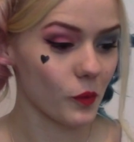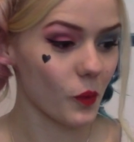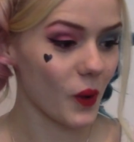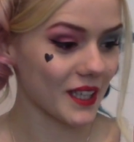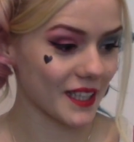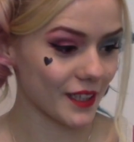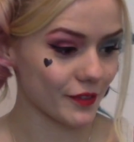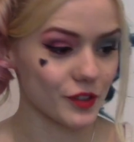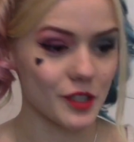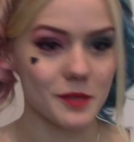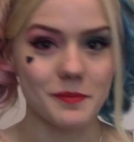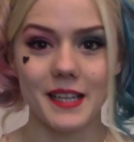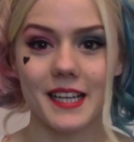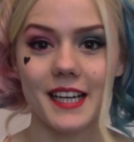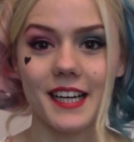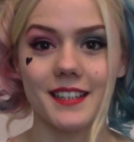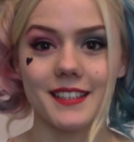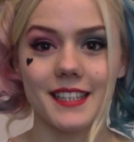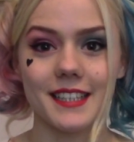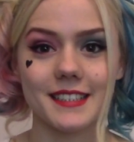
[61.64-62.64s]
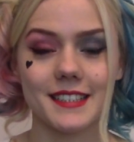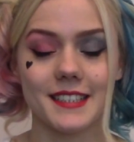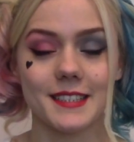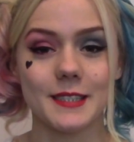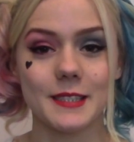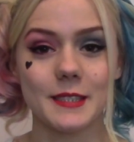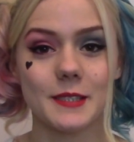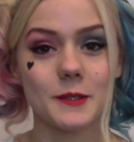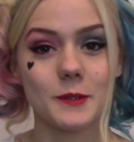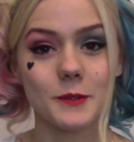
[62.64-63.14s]
while I've got my hair like
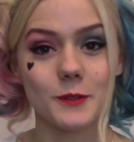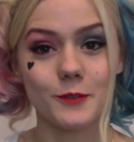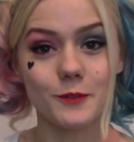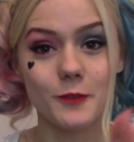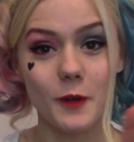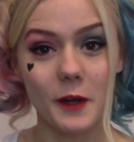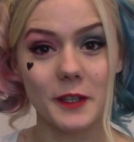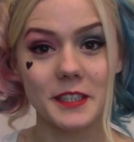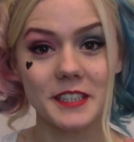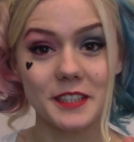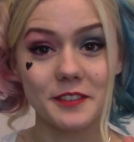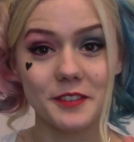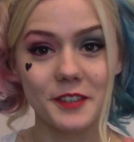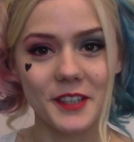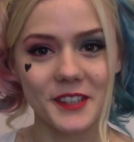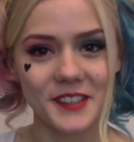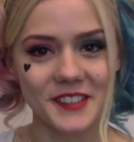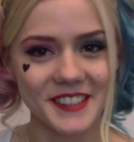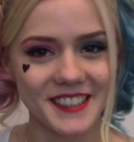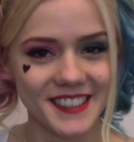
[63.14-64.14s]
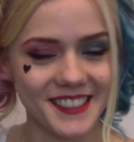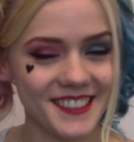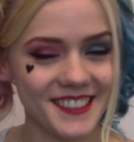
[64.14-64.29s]
this very difficult.